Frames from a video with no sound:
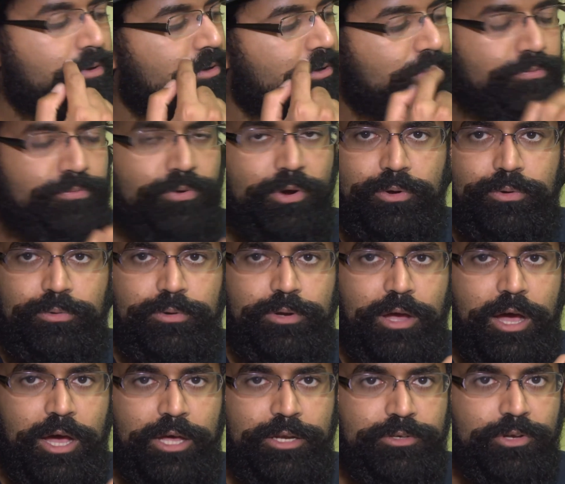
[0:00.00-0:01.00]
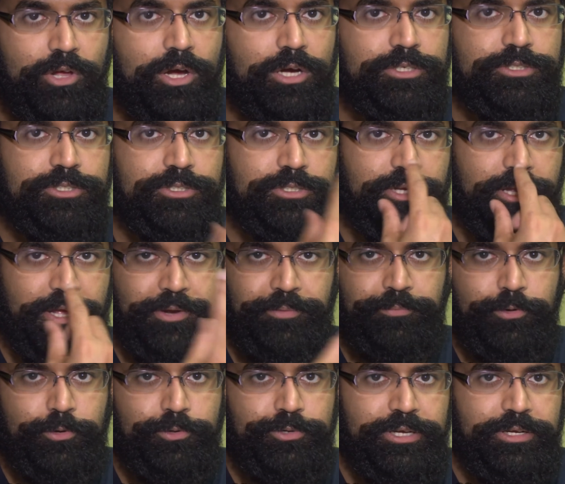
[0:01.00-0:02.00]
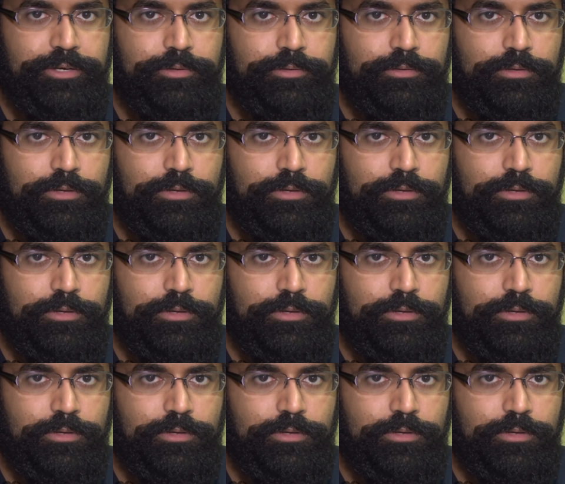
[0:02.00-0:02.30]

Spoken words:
your phone unlocked and rooted.